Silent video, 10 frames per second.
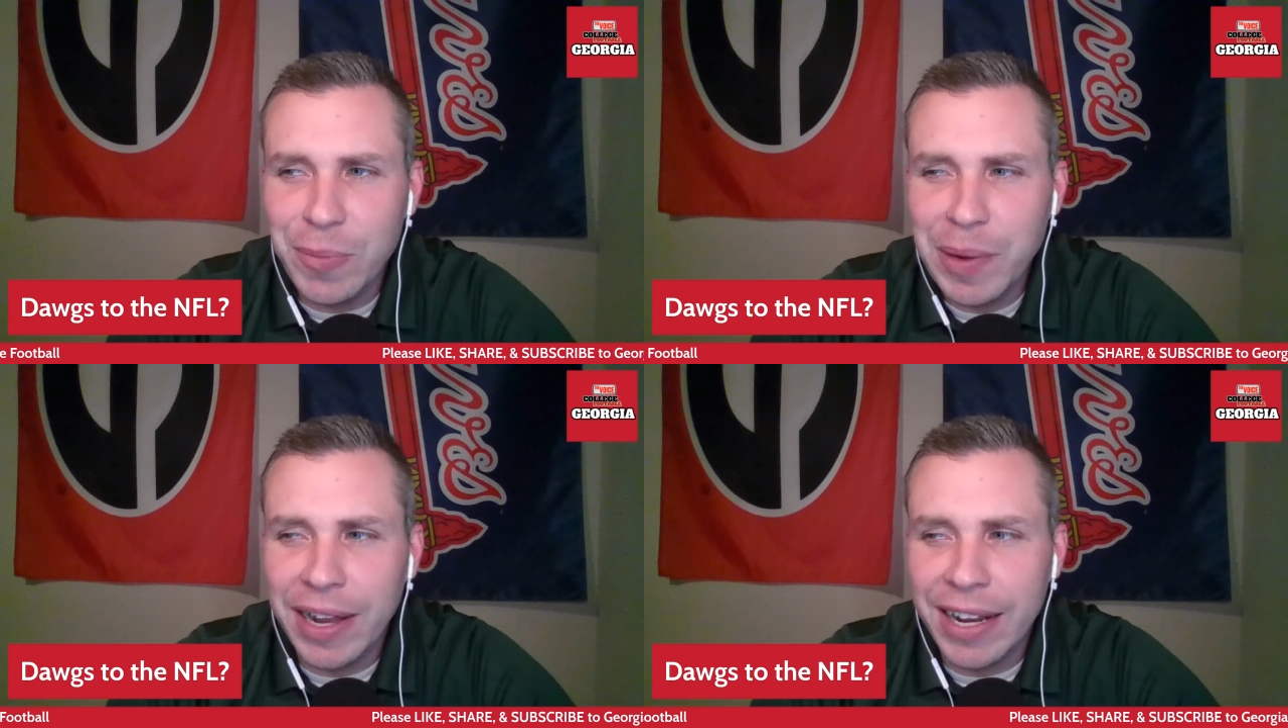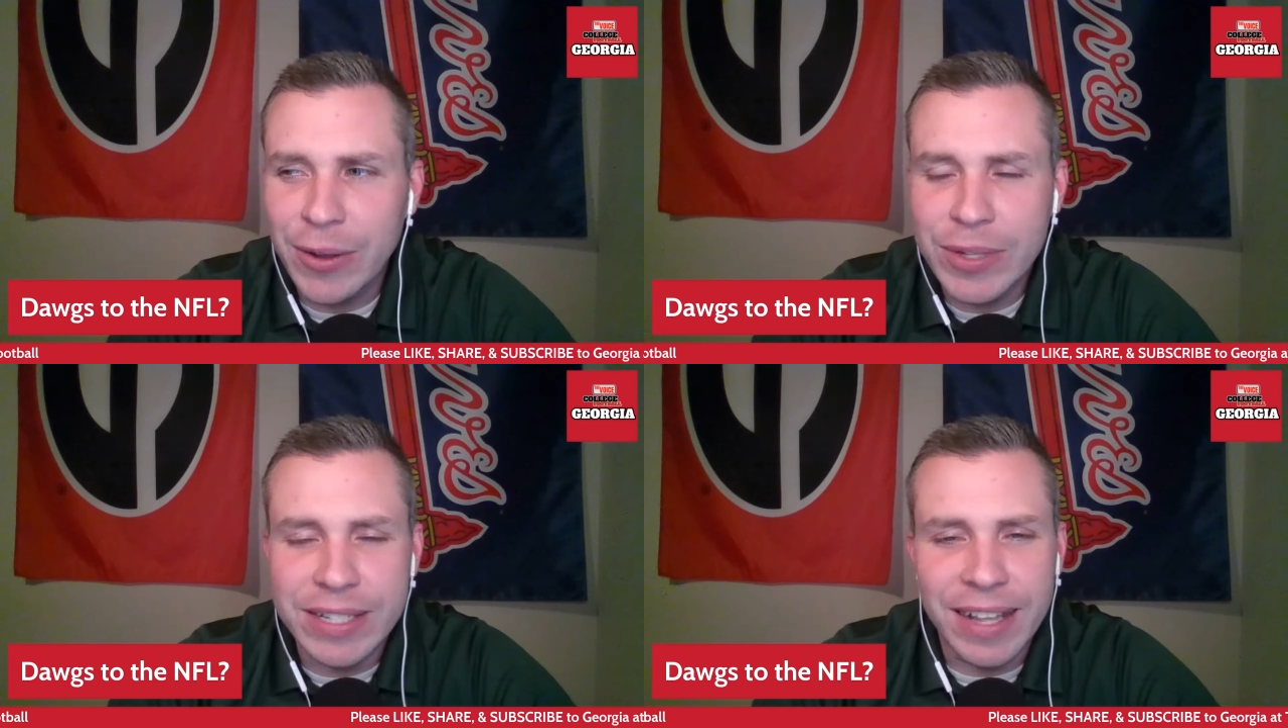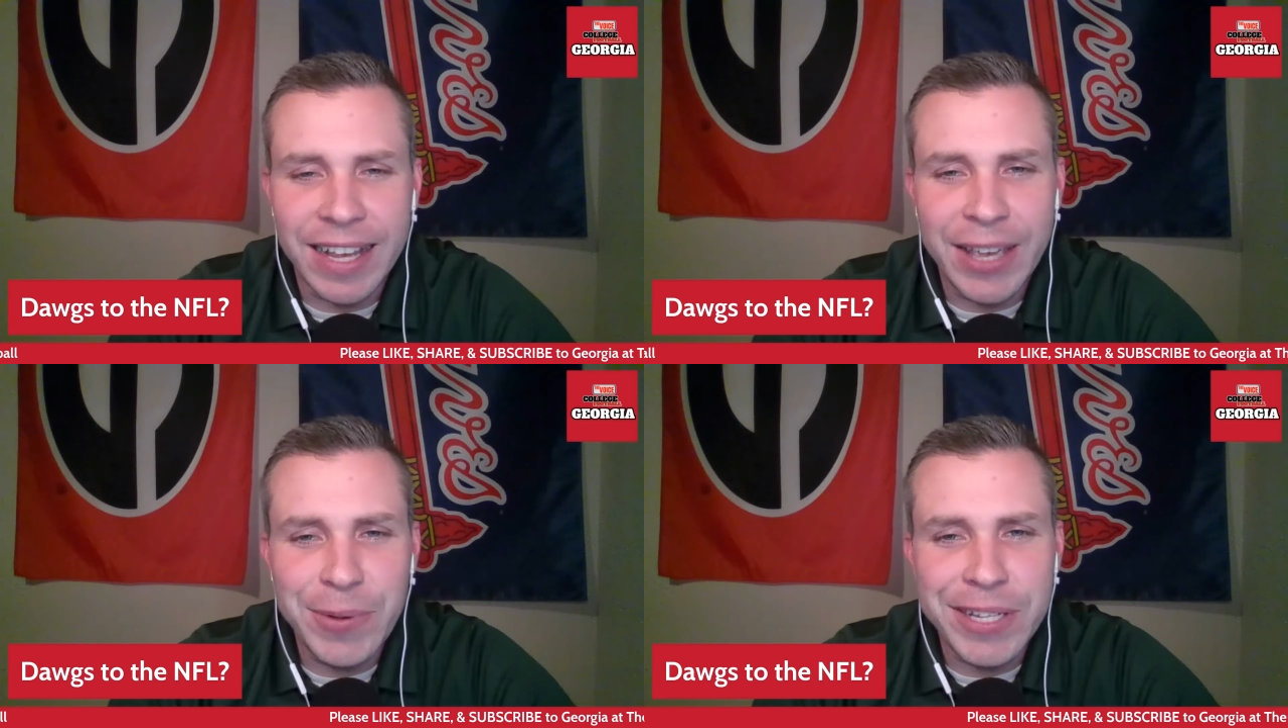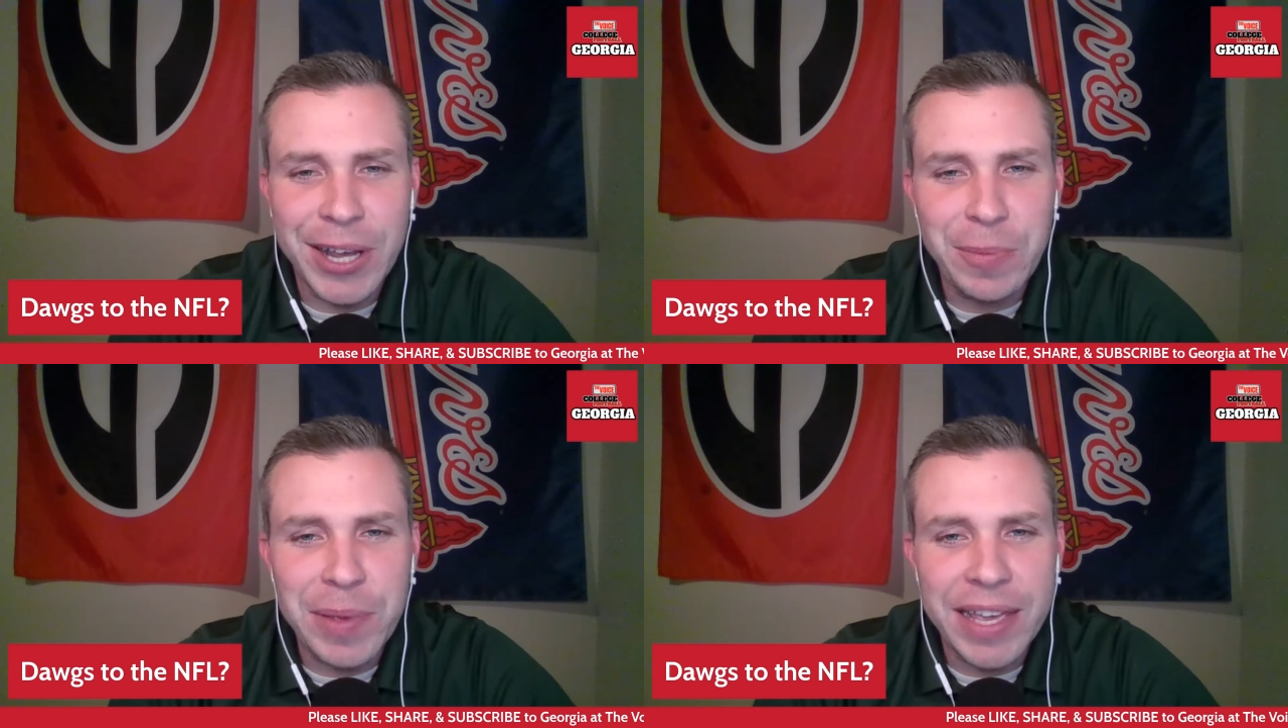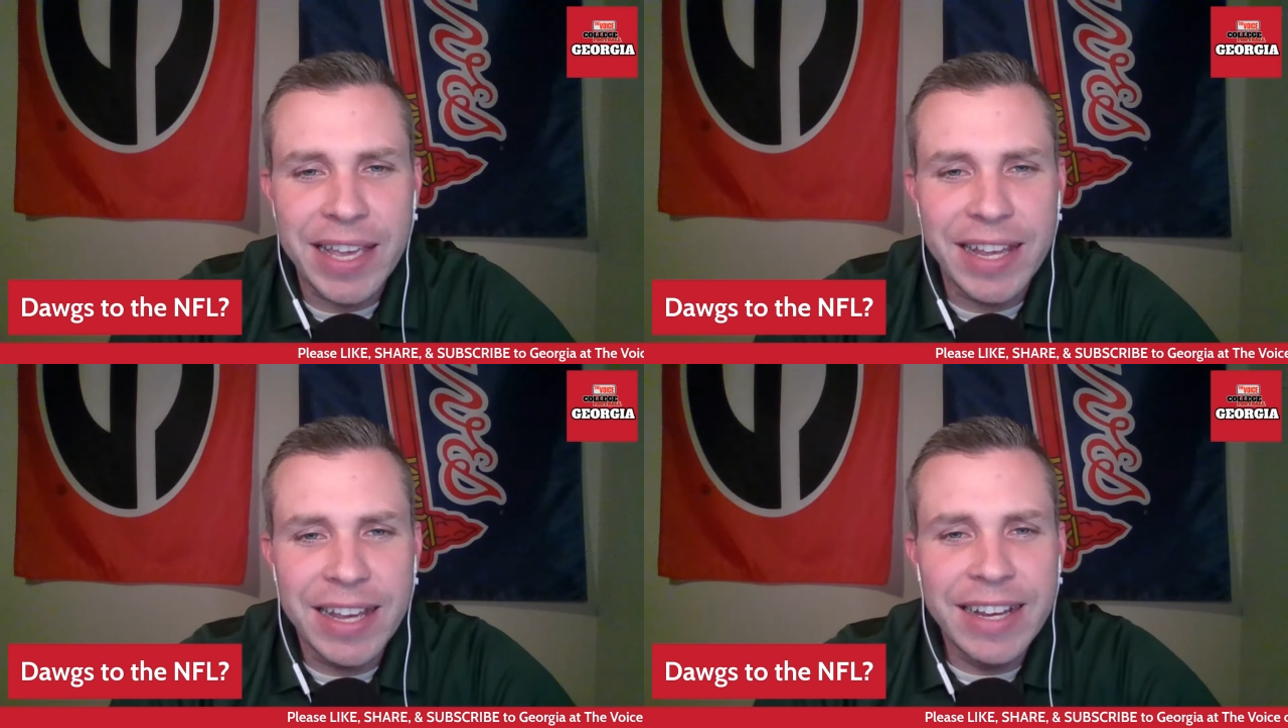but he's going to
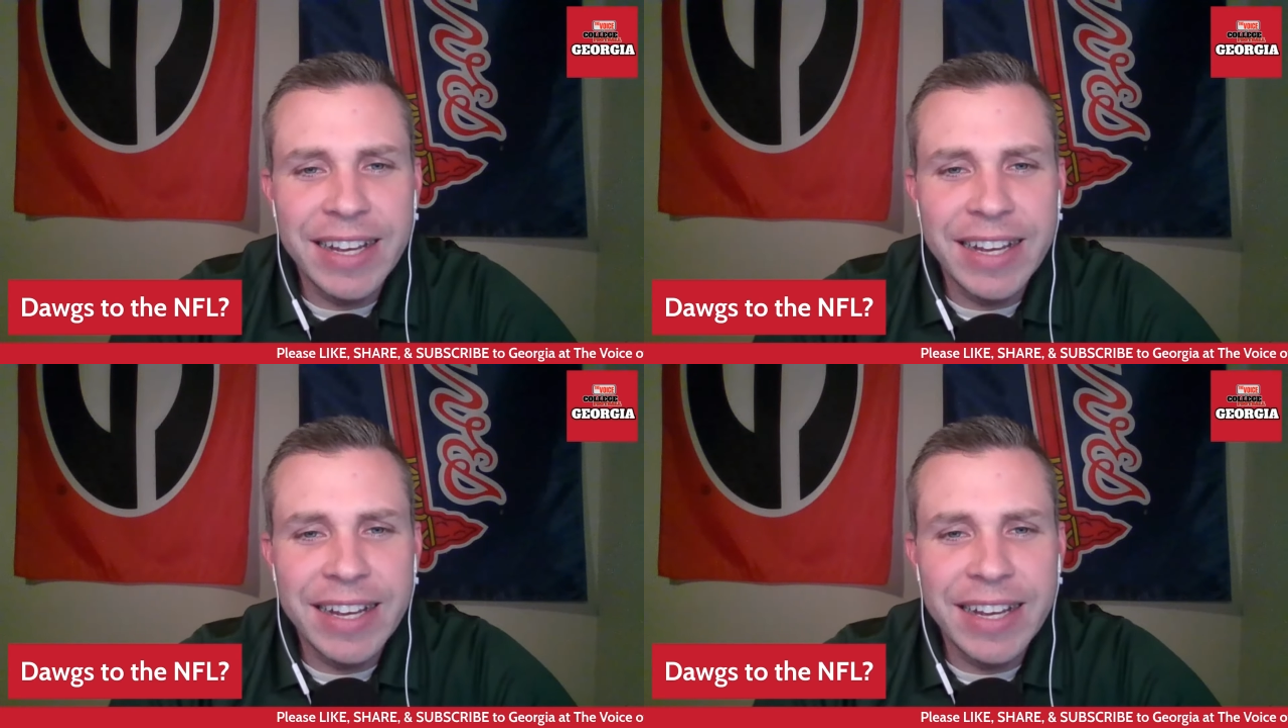be